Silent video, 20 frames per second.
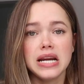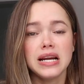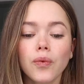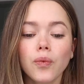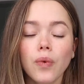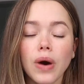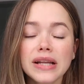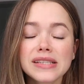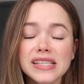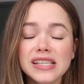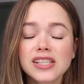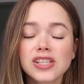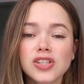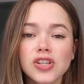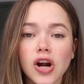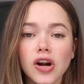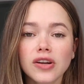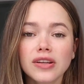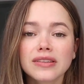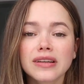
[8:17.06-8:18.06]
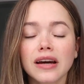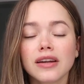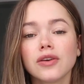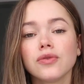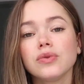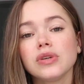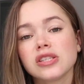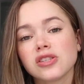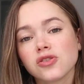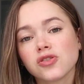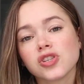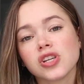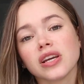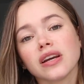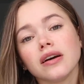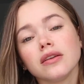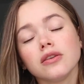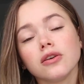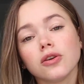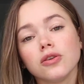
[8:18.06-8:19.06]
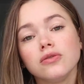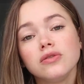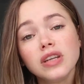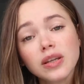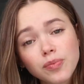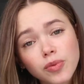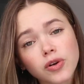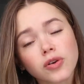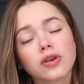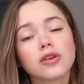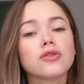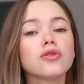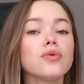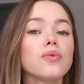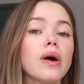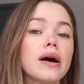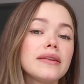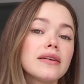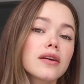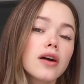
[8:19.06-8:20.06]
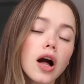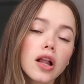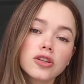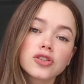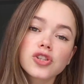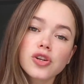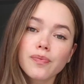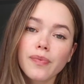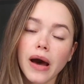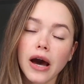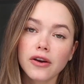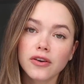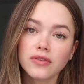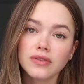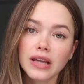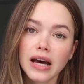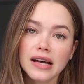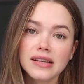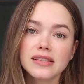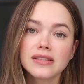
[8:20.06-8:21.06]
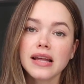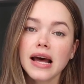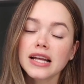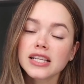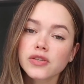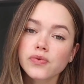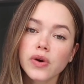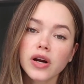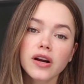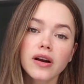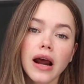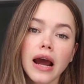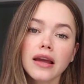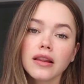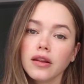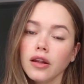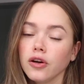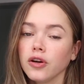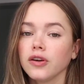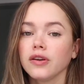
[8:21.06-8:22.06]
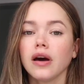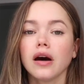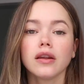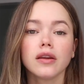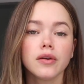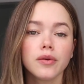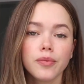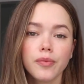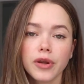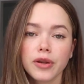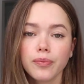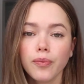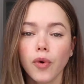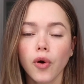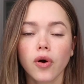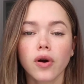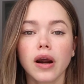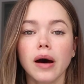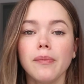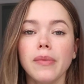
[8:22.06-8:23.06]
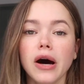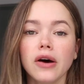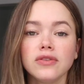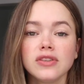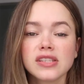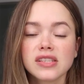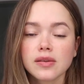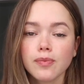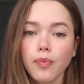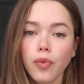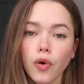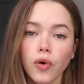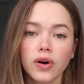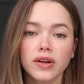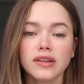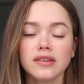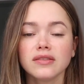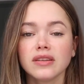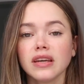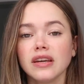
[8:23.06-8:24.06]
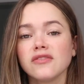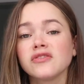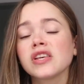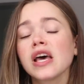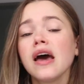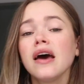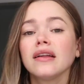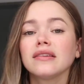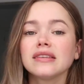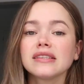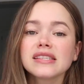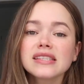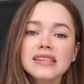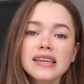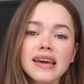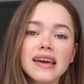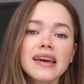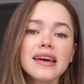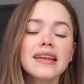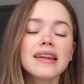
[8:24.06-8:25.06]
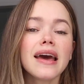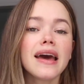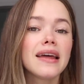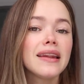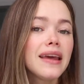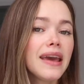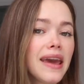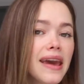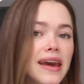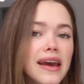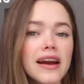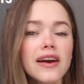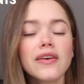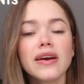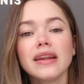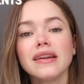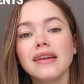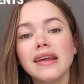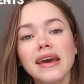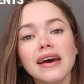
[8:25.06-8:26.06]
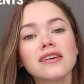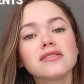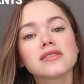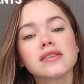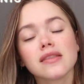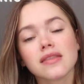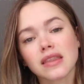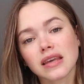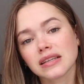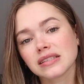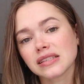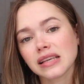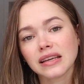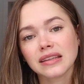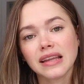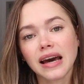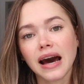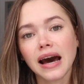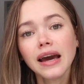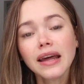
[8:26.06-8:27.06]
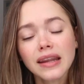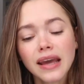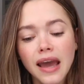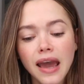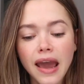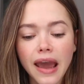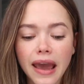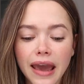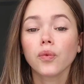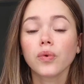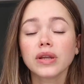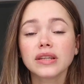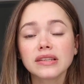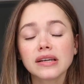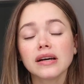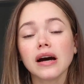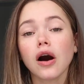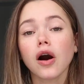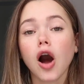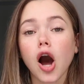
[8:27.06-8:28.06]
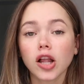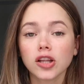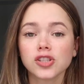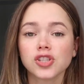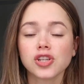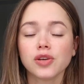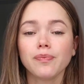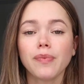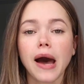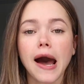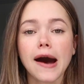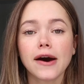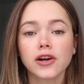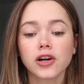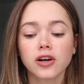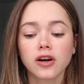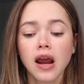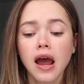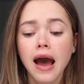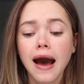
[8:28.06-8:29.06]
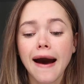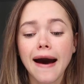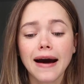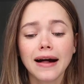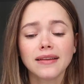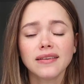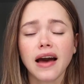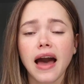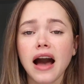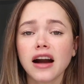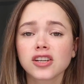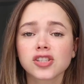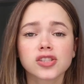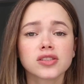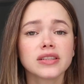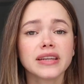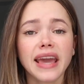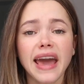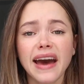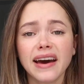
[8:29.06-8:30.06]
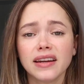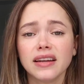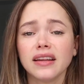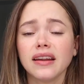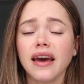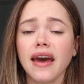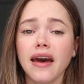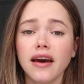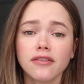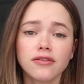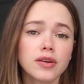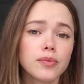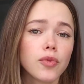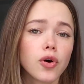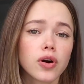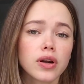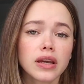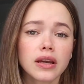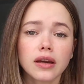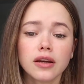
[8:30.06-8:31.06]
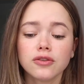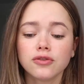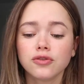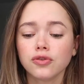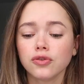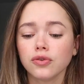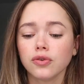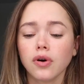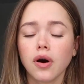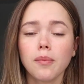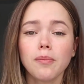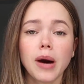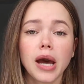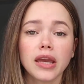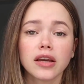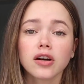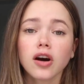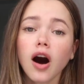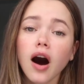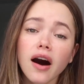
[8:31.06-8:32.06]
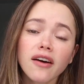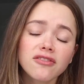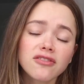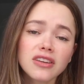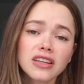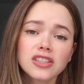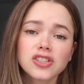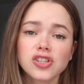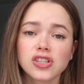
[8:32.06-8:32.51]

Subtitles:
once I started kind of researching a little deeper into what the collagen powder does, that's where I learned a little bit more about the support it gives the skin and hair and nails and things like that. With the collagen powder, I'll actually add it every morning into my coffee,